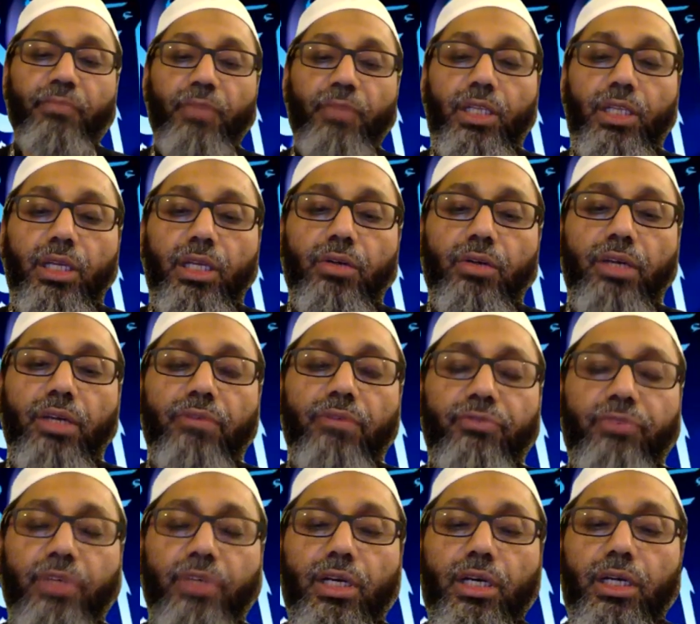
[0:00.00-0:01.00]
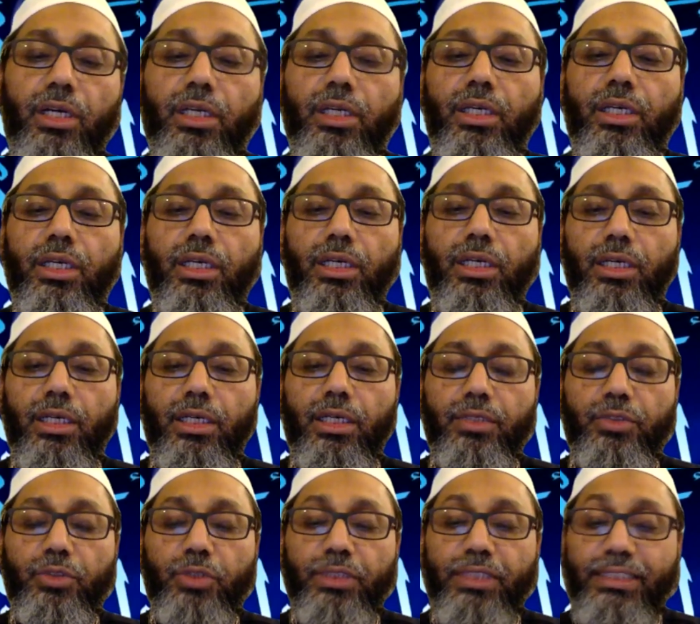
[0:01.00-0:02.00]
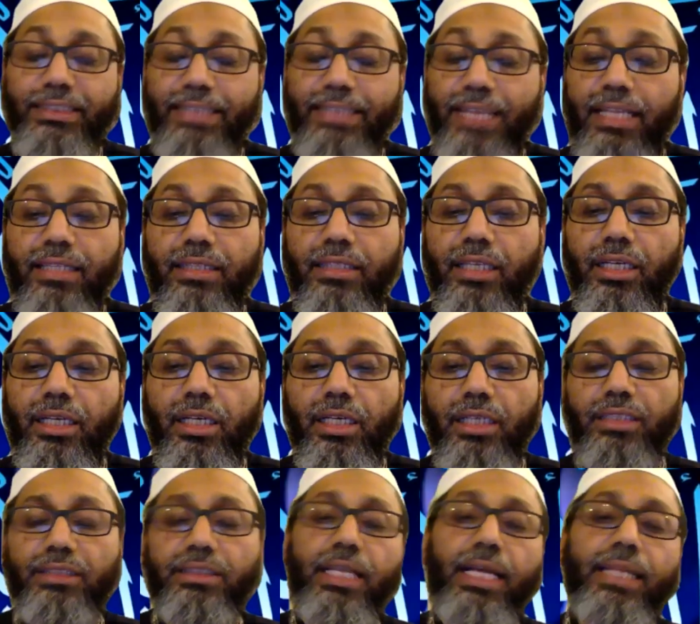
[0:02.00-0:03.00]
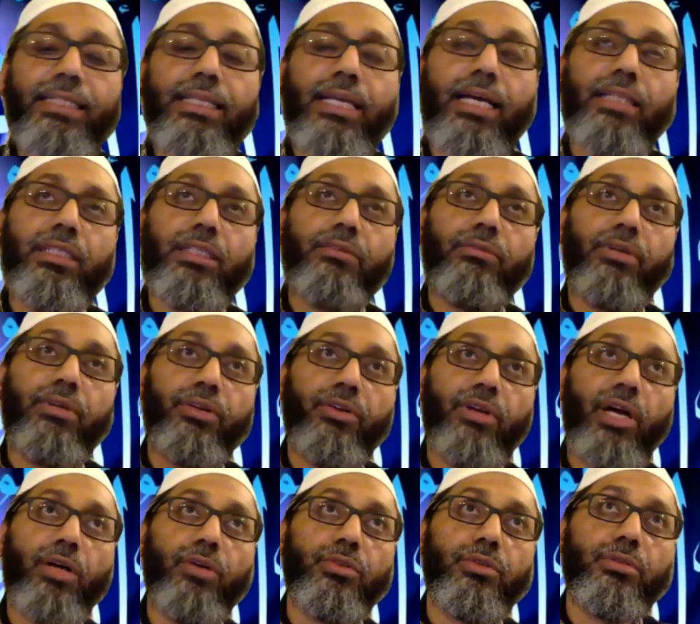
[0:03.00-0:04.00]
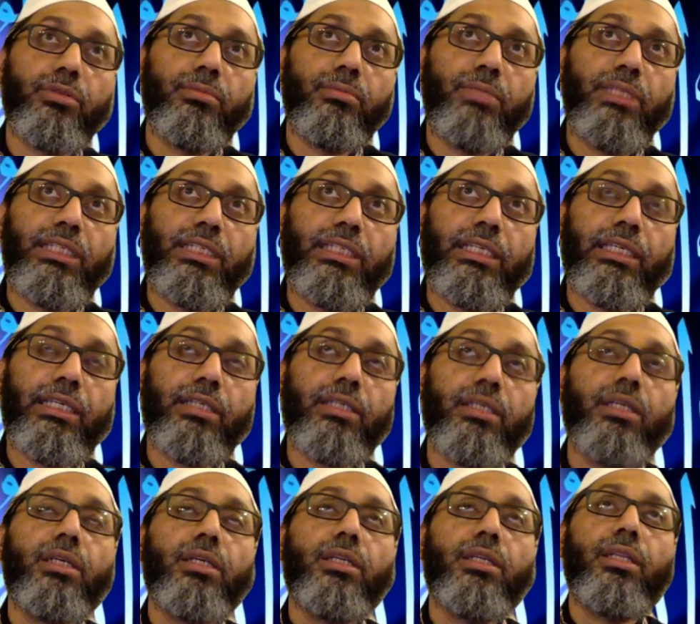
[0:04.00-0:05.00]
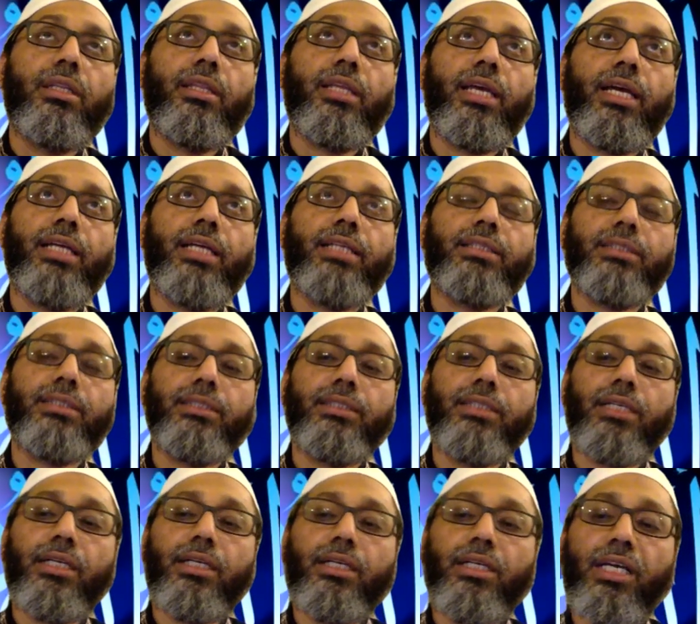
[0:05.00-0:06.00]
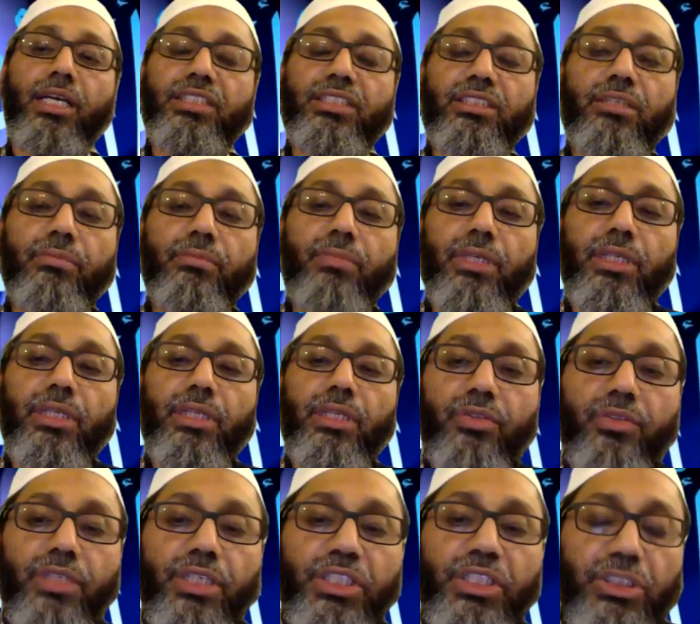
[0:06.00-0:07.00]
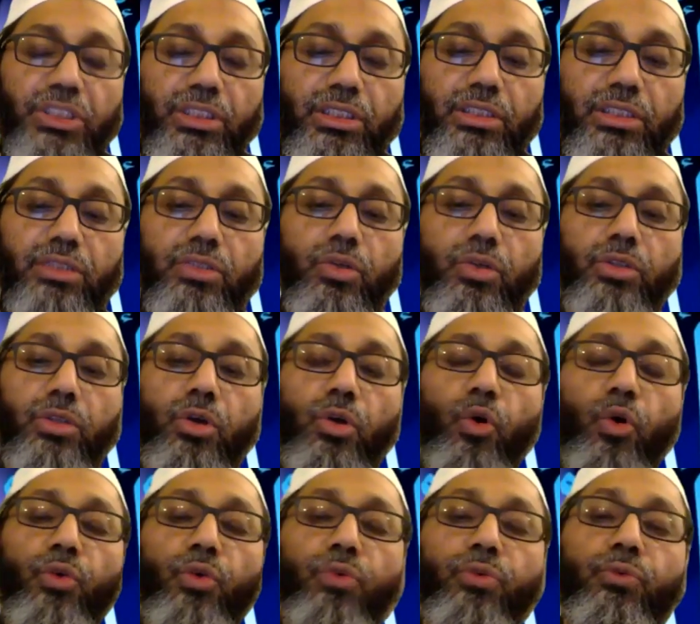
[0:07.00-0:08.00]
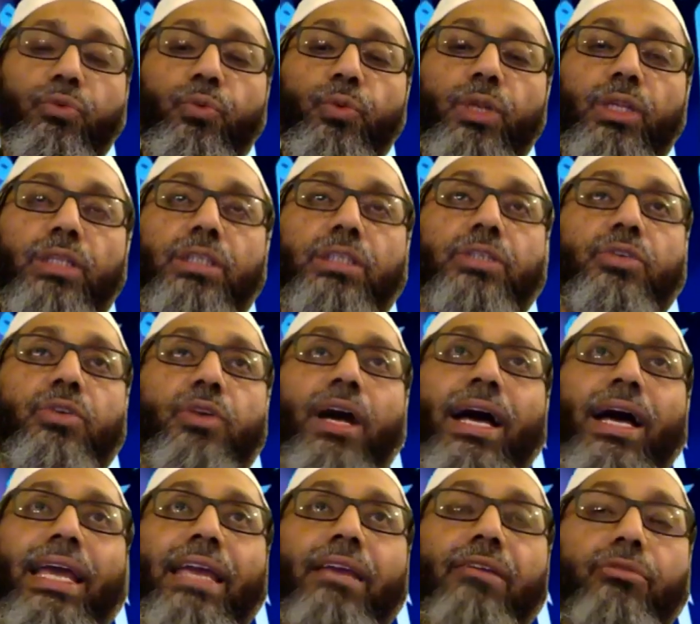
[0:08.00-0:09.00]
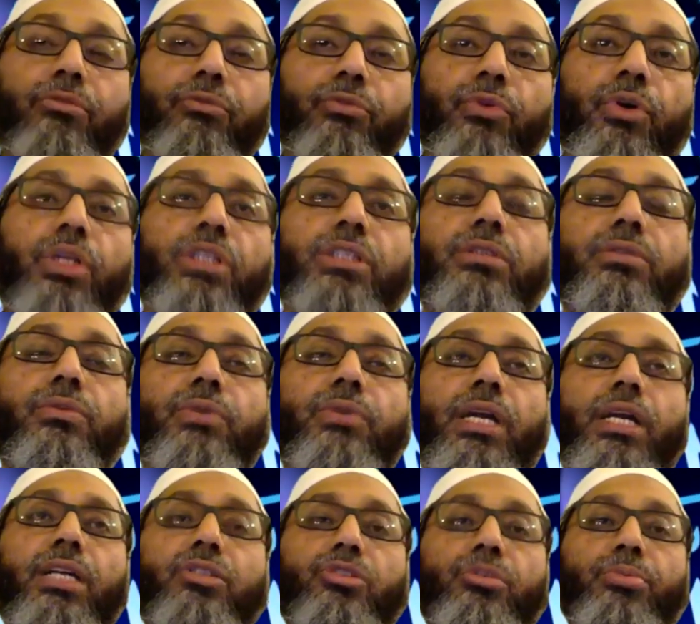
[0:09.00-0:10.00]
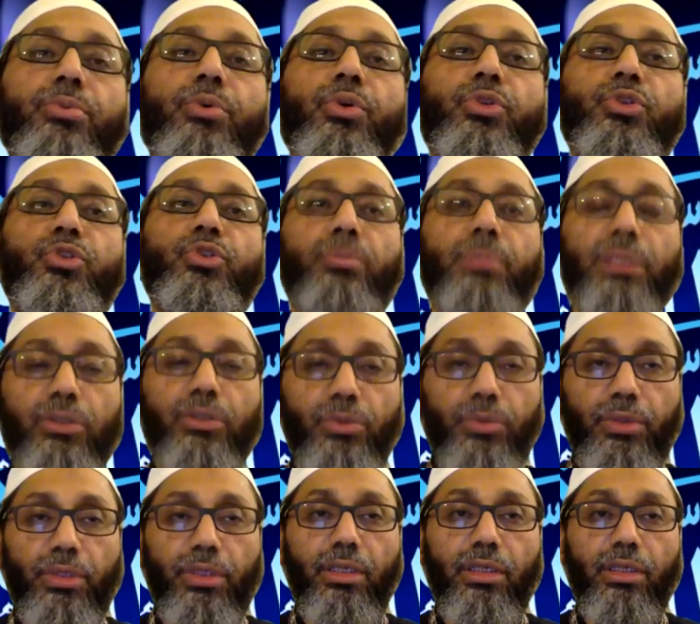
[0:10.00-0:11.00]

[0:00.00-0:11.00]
now if so it's not other way around, meaning that the custom and traditions or the urf will drive what we are supposed to be doing.